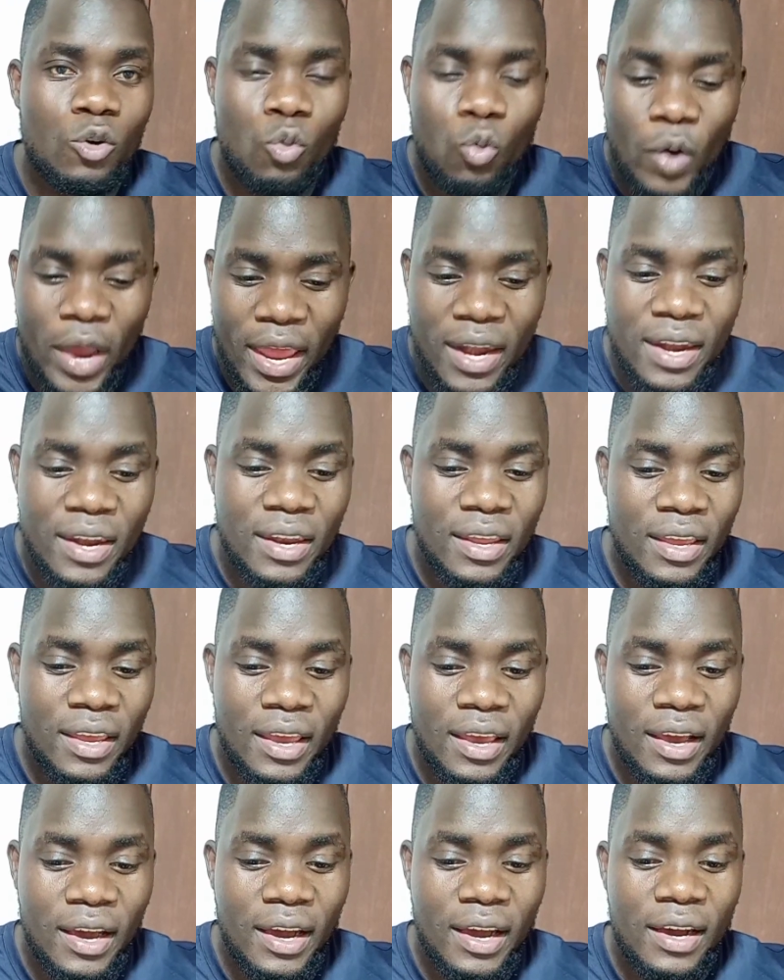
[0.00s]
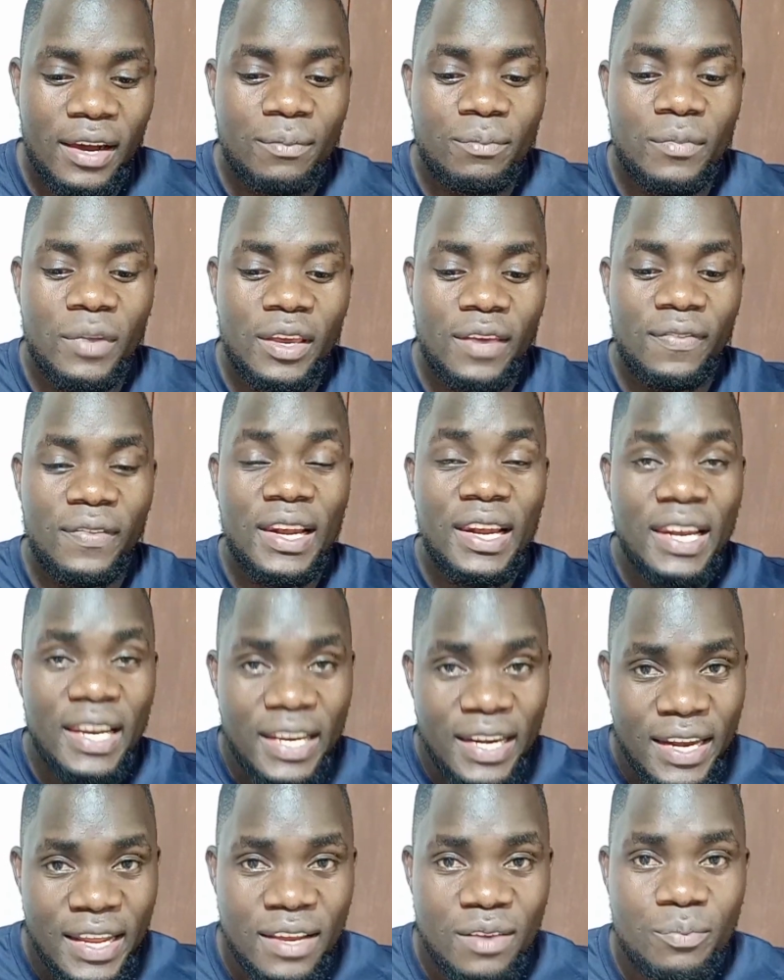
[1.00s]
when the
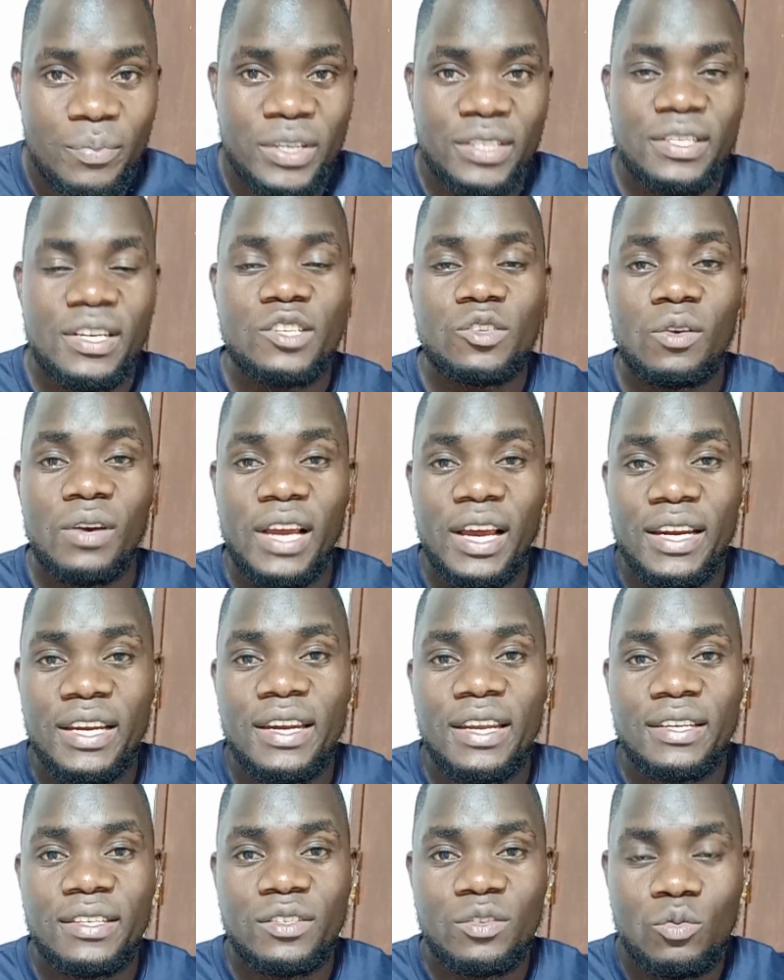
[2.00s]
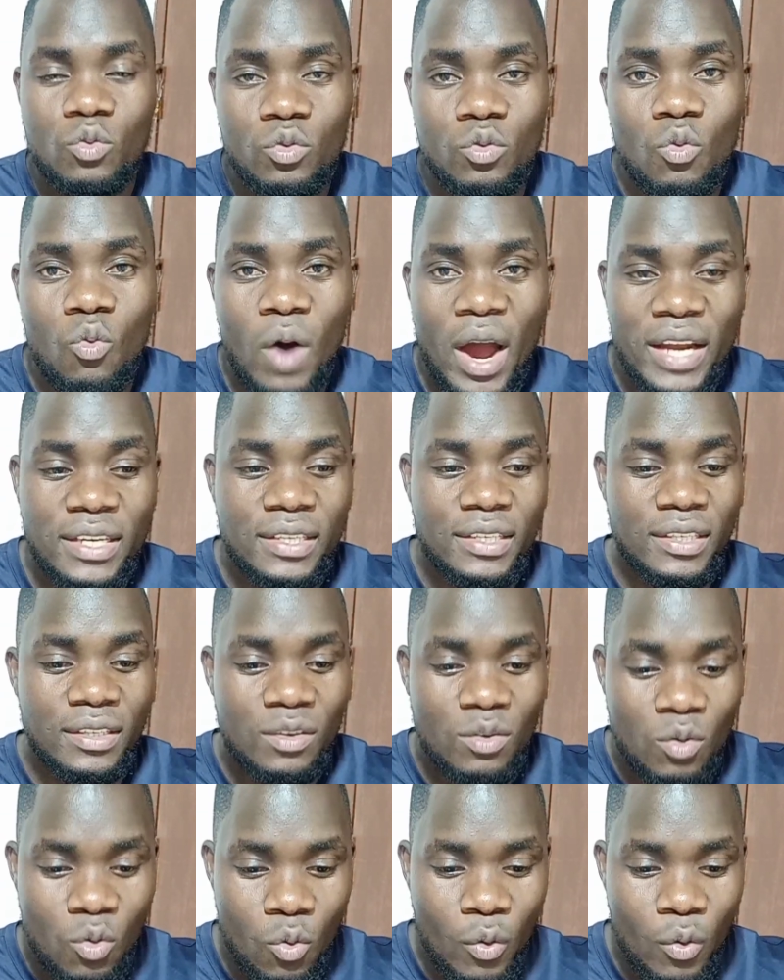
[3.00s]
leading presidential candidates would want